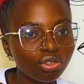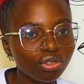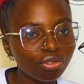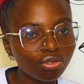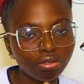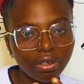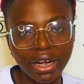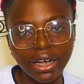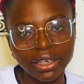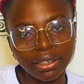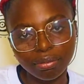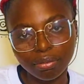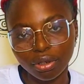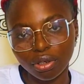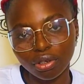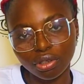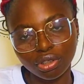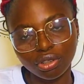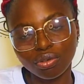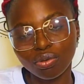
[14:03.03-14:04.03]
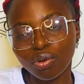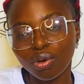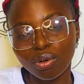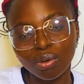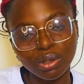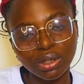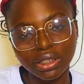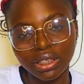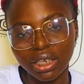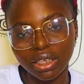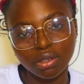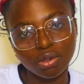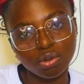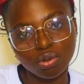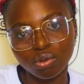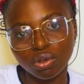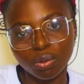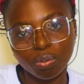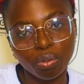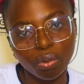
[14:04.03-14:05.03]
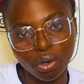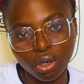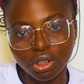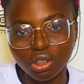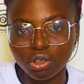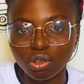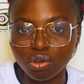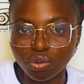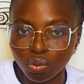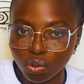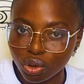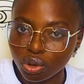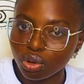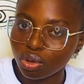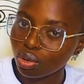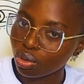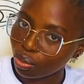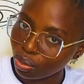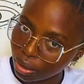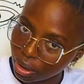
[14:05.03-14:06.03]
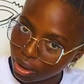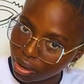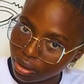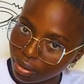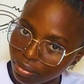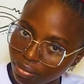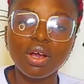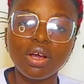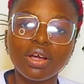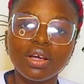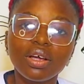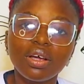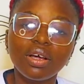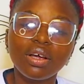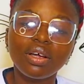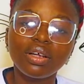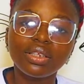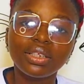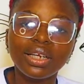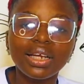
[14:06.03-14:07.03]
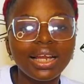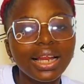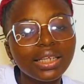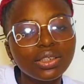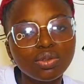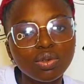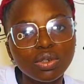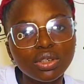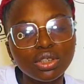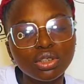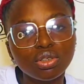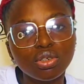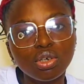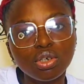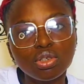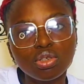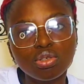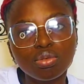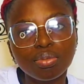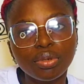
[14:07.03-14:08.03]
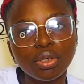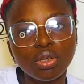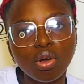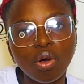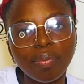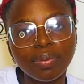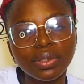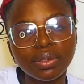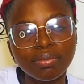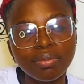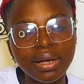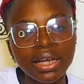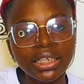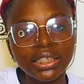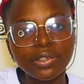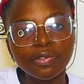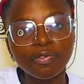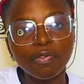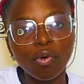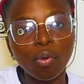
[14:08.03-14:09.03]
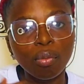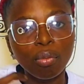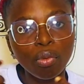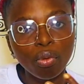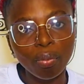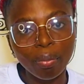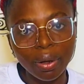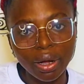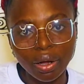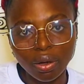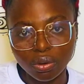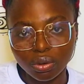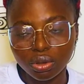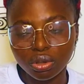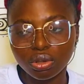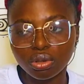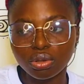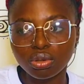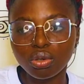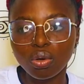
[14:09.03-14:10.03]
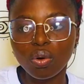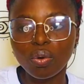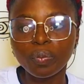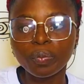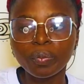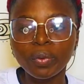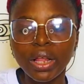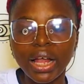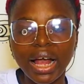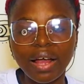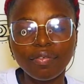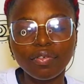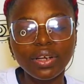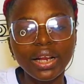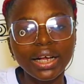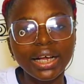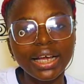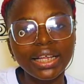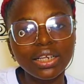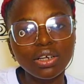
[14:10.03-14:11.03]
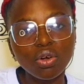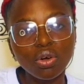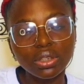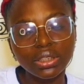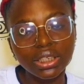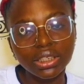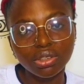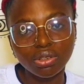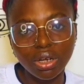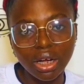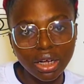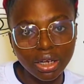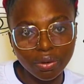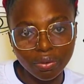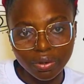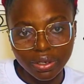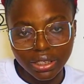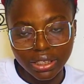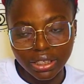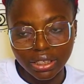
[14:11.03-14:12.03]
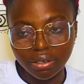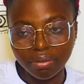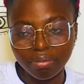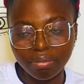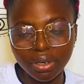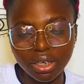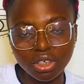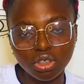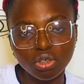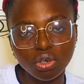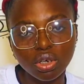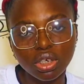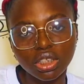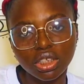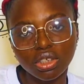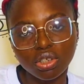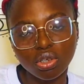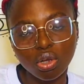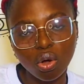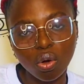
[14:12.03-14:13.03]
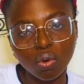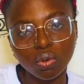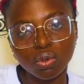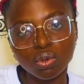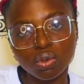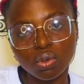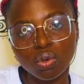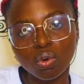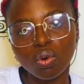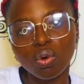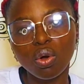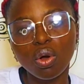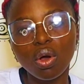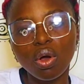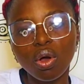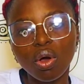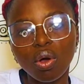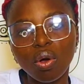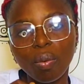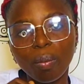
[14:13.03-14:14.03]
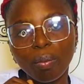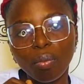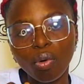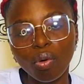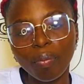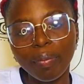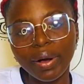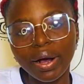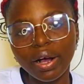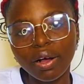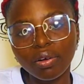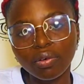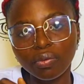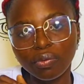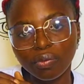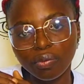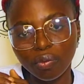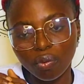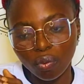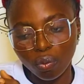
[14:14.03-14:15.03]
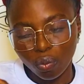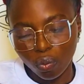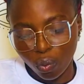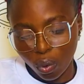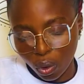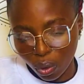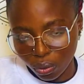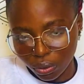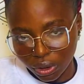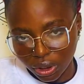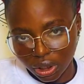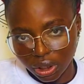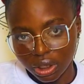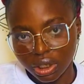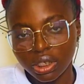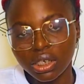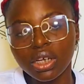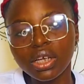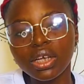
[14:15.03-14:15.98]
trying, because you always get to the point you want to be. The last one is going to be optimized for mobile. So I feel like any content you are creating, make sure it is also mobile worthy.